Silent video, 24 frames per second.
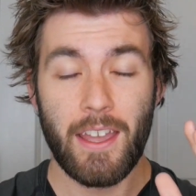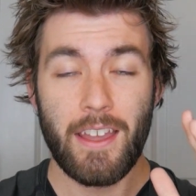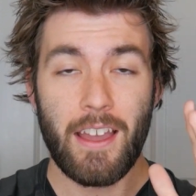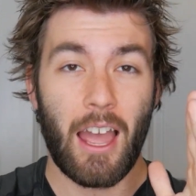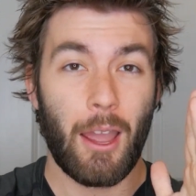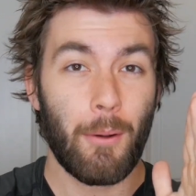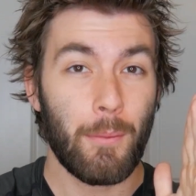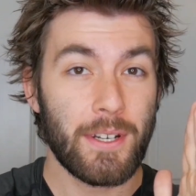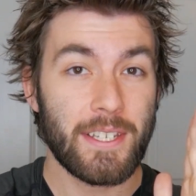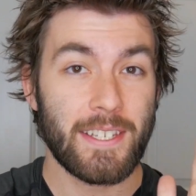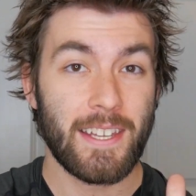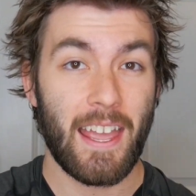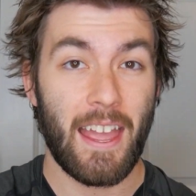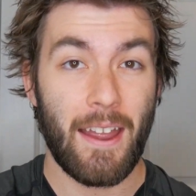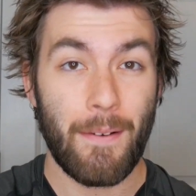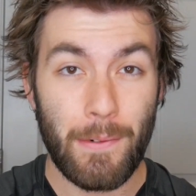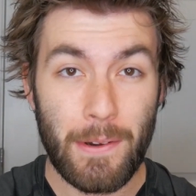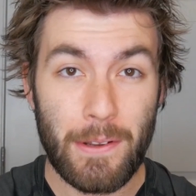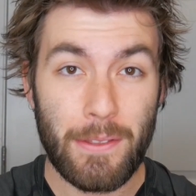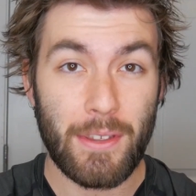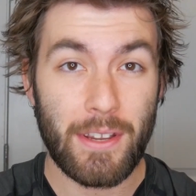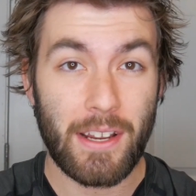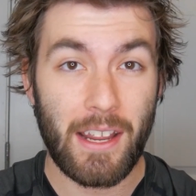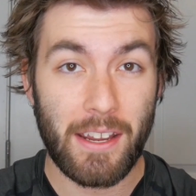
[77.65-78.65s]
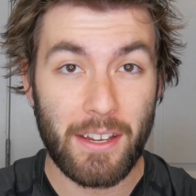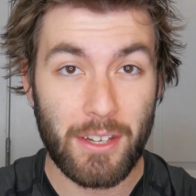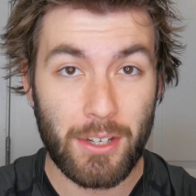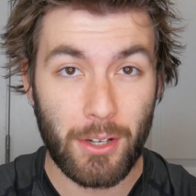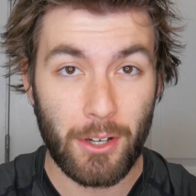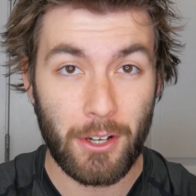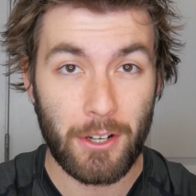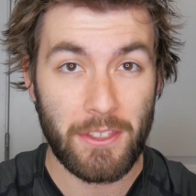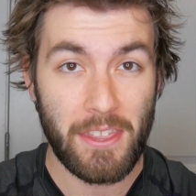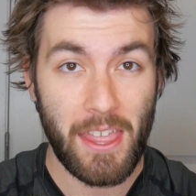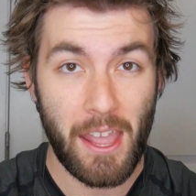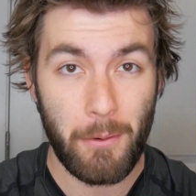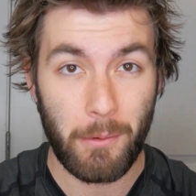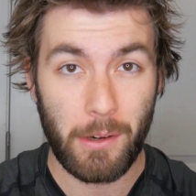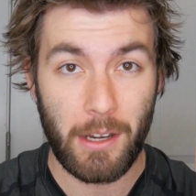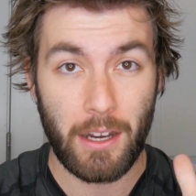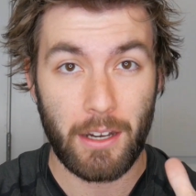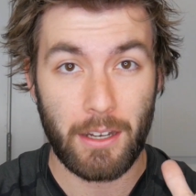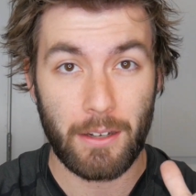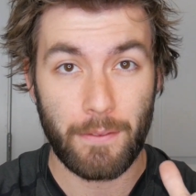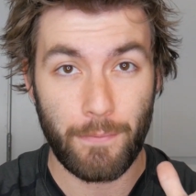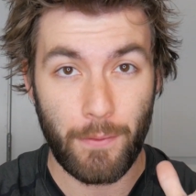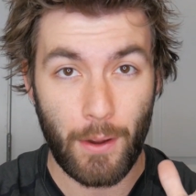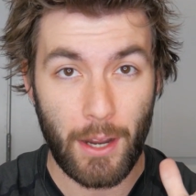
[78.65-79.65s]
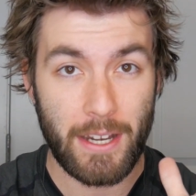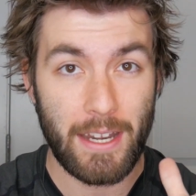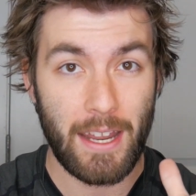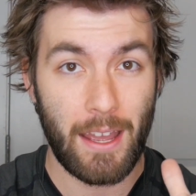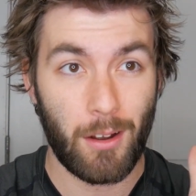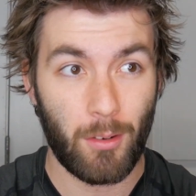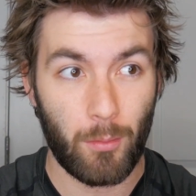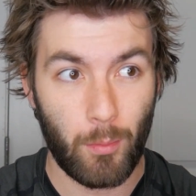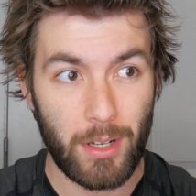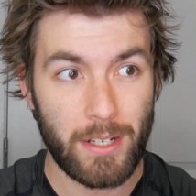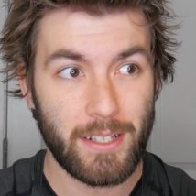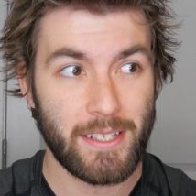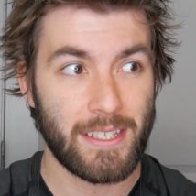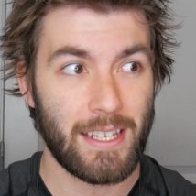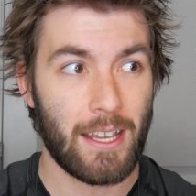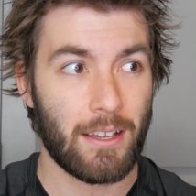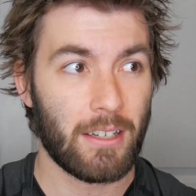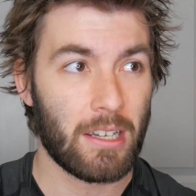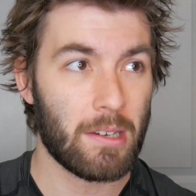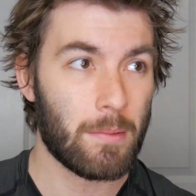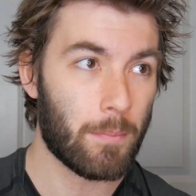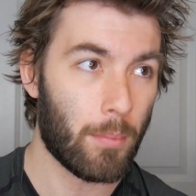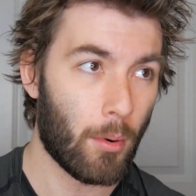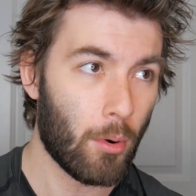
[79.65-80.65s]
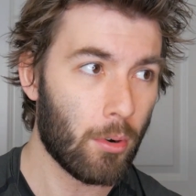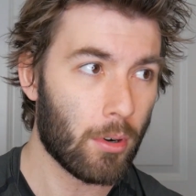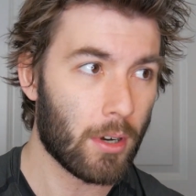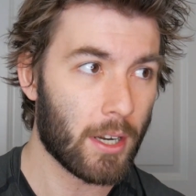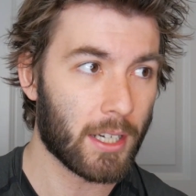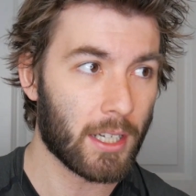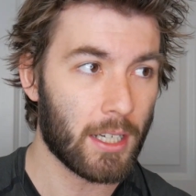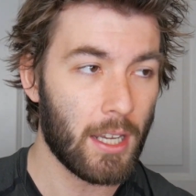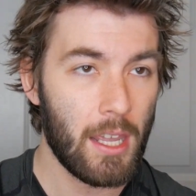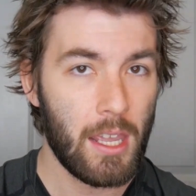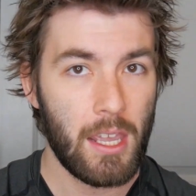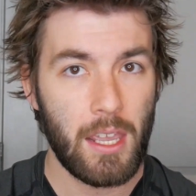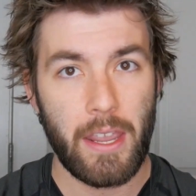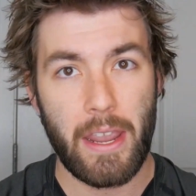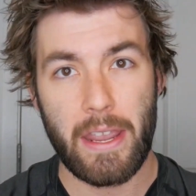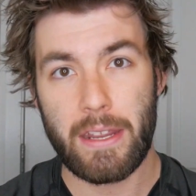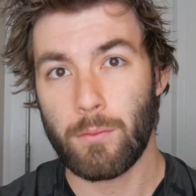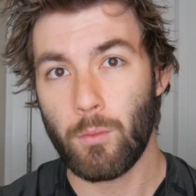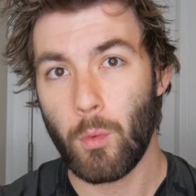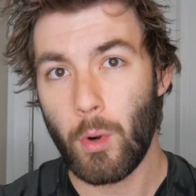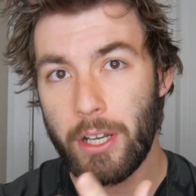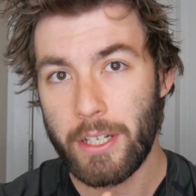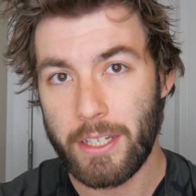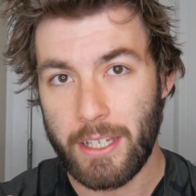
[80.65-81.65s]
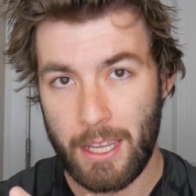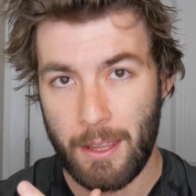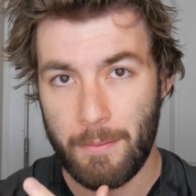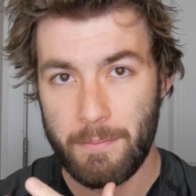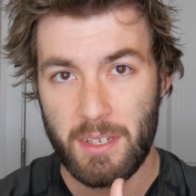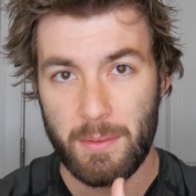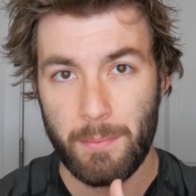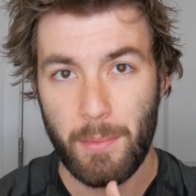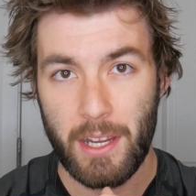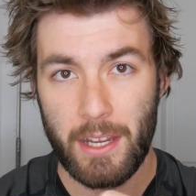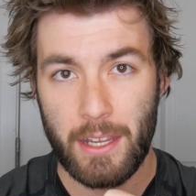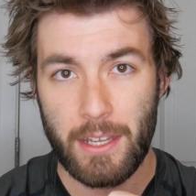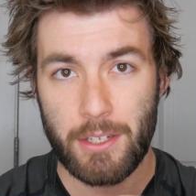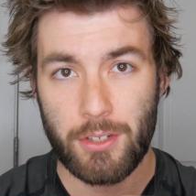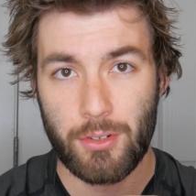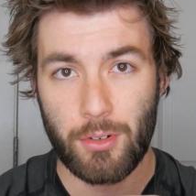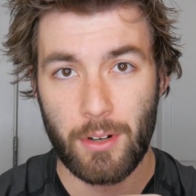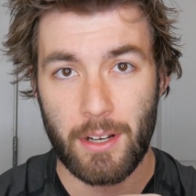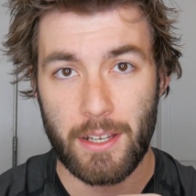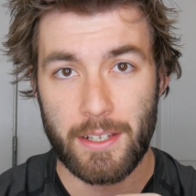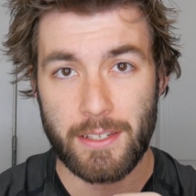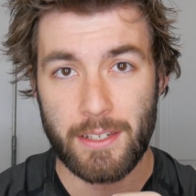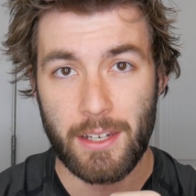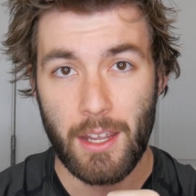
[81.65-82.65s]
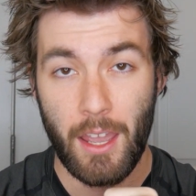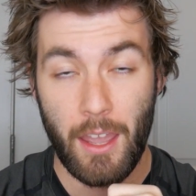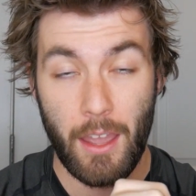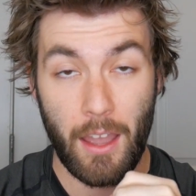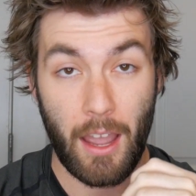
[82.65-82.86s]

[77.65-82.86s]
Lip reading: I went to everything I could, that way I could find out what sounded boring and what kept my interest.